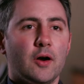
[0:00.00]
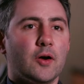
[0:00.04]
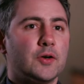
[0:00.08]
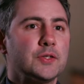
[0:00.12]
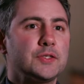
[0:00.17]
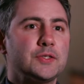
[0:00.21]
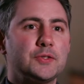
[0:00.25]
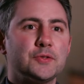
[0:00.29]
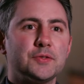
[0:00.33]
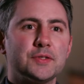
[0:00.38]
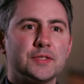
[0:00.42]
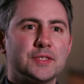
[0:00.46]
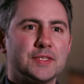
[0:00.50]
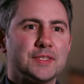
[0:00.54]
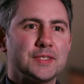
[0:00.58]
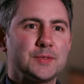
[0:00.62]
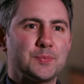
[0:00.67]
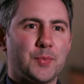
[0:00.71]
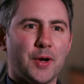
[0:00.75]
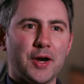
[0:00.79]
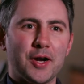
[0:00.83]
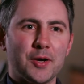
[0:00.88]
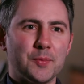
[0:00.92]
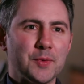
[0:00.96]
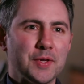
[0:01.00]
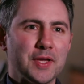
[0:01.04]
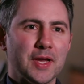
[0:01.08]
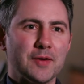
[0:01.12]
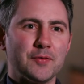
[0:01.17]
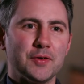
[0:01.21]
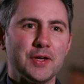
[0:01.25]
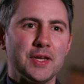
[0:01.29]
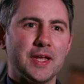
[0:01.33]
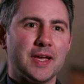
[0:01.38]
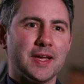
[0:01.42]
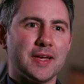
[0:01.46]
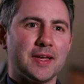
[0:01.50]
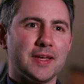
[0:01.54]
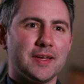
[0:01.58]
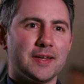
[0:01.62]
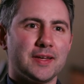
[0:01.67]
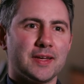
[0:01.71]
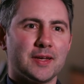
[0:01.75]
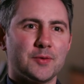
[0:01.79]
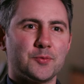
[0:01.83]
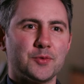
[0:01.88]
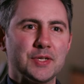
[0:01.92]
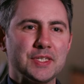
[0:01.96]
Our students inspire me every day.
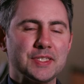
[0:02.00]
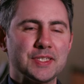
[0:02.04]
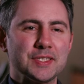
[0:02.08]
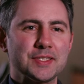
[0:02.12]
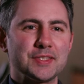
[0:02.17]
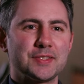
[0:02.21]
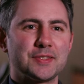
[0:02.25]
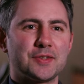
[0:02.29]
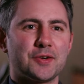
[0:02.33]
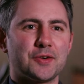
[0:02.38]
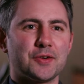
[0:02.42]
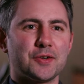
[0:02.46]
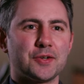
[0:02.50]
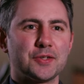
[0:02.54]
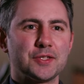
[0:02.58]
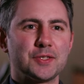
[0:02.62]
At Regis, our